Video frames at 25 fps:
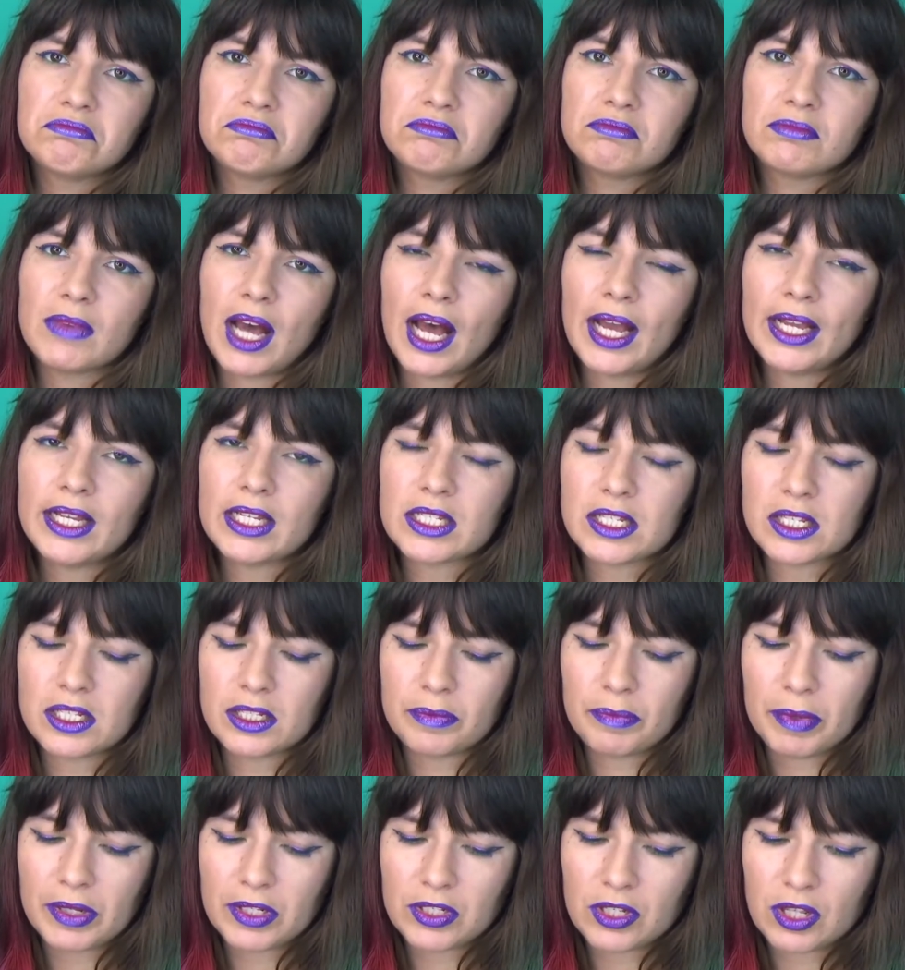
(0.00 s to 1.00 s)
I guess it
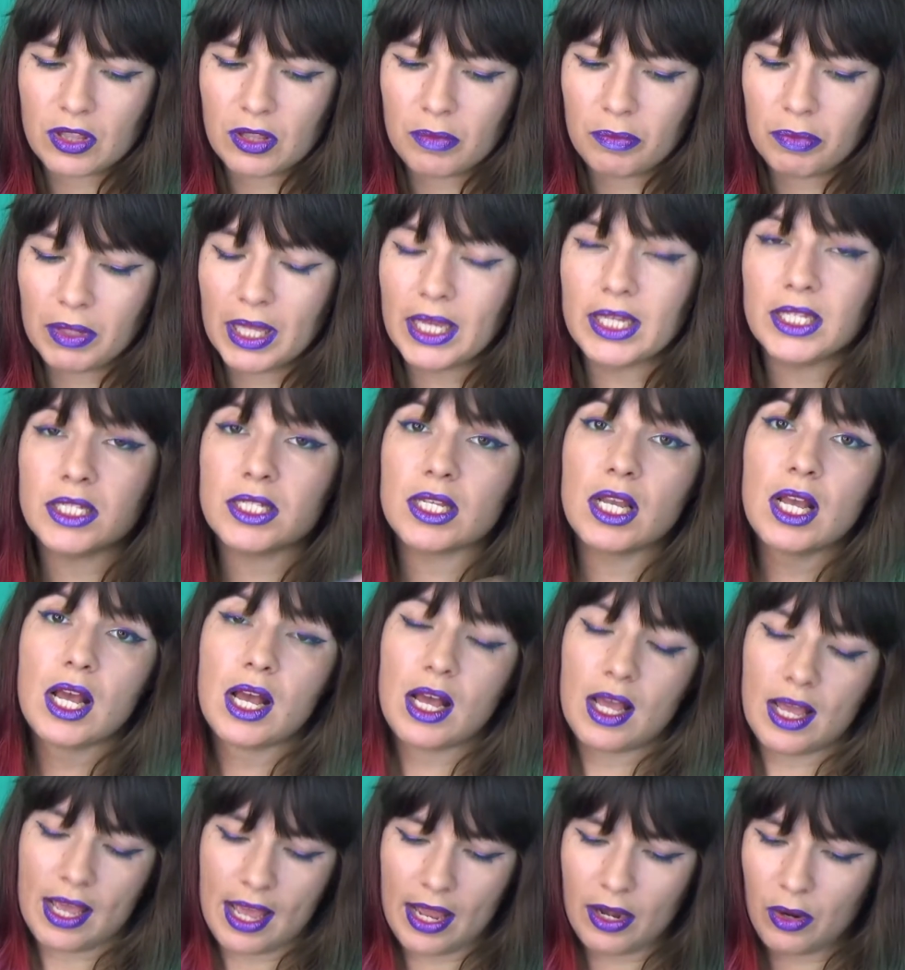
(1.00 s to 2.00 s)
depends on the place.
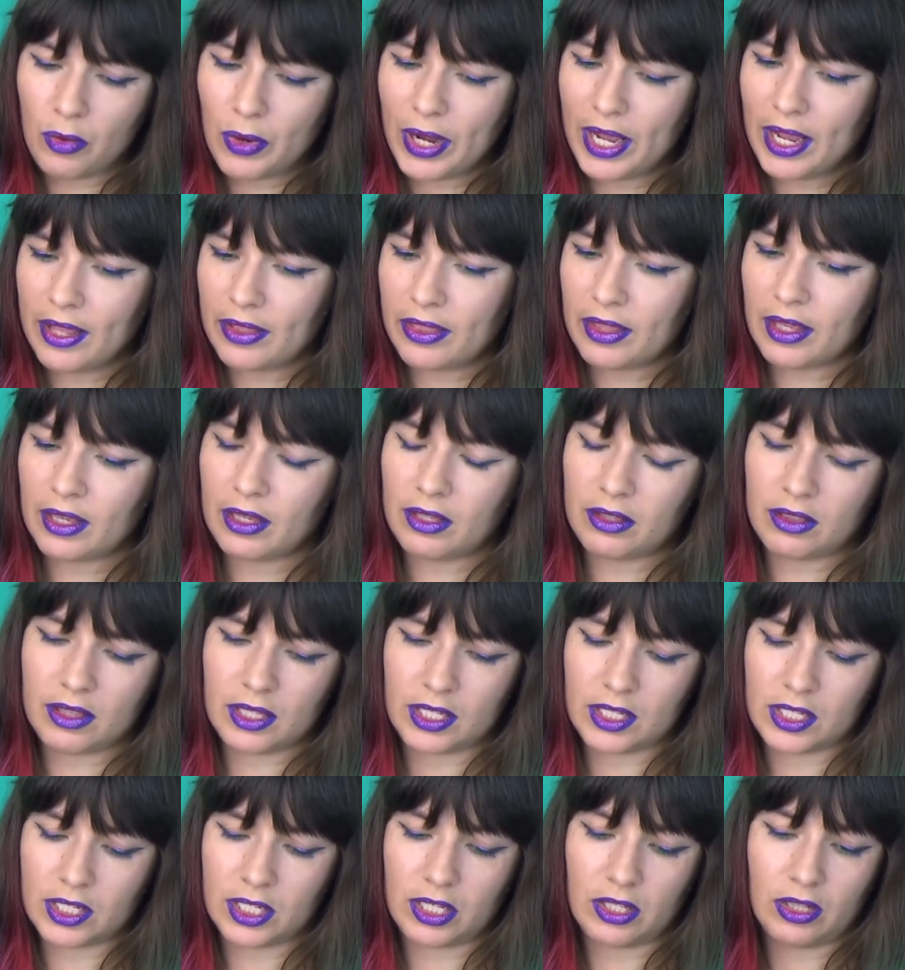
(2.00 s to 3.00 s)
Anyway, I think
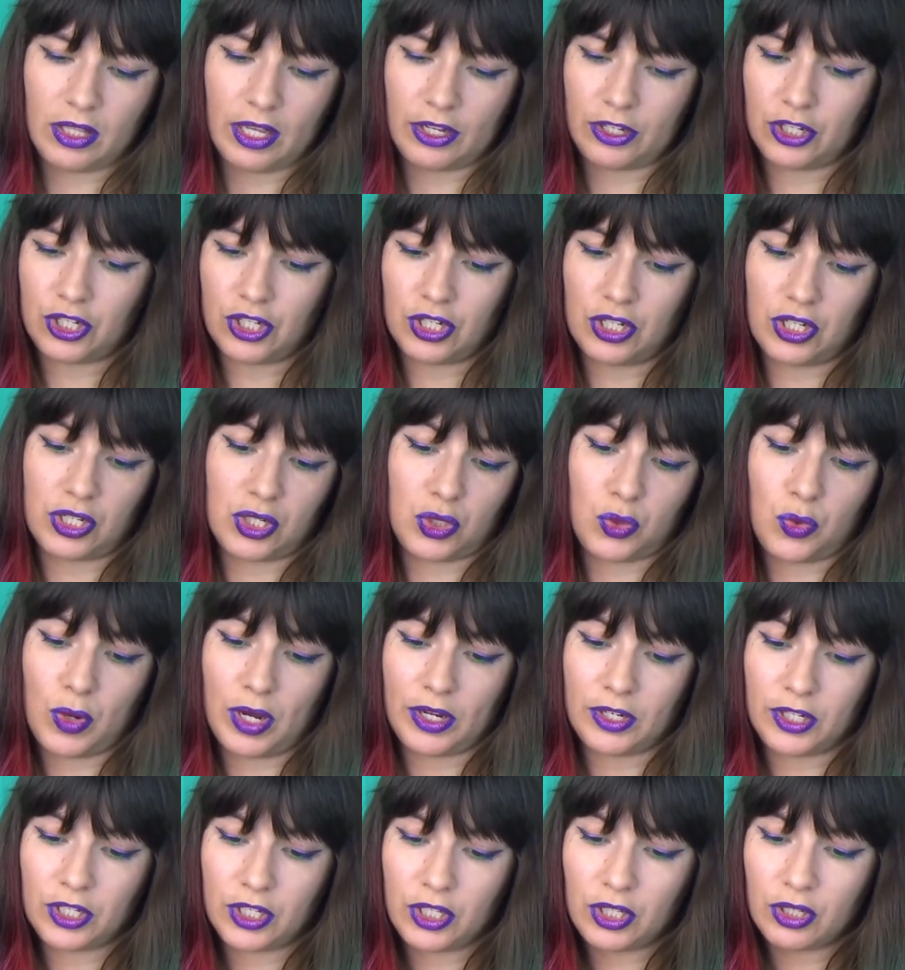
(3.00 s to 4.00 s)
this collection is
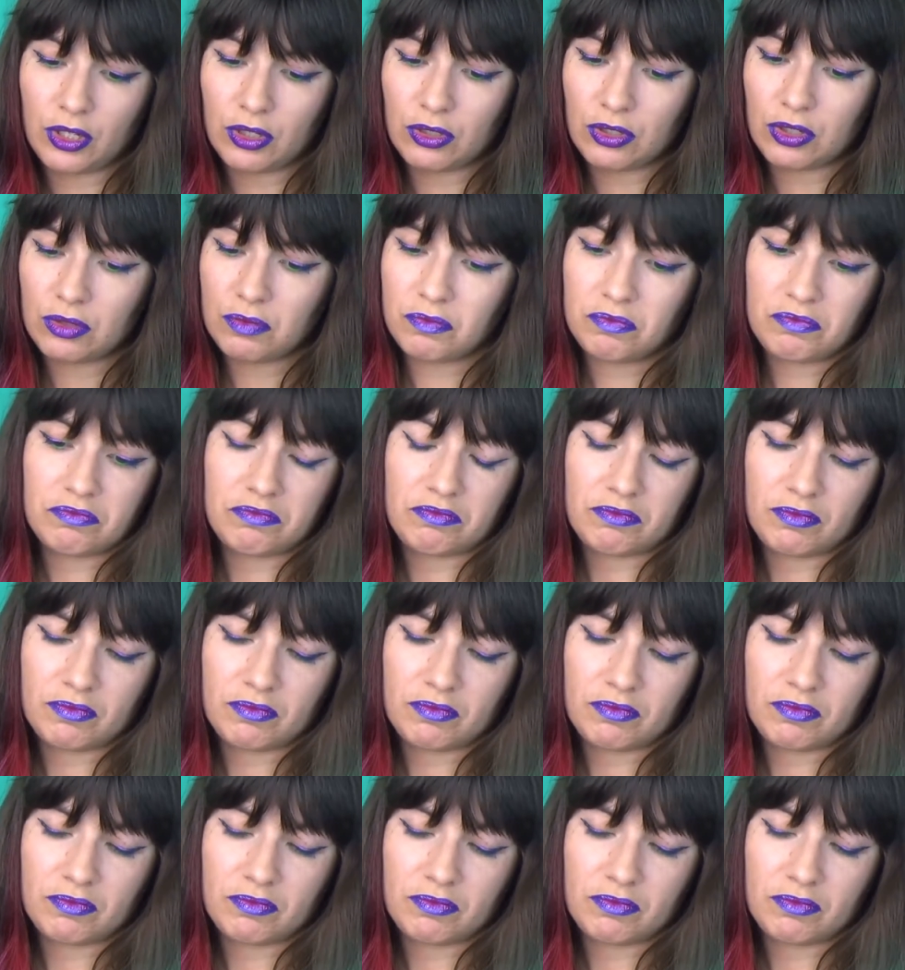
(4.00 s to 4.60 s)
quite cute.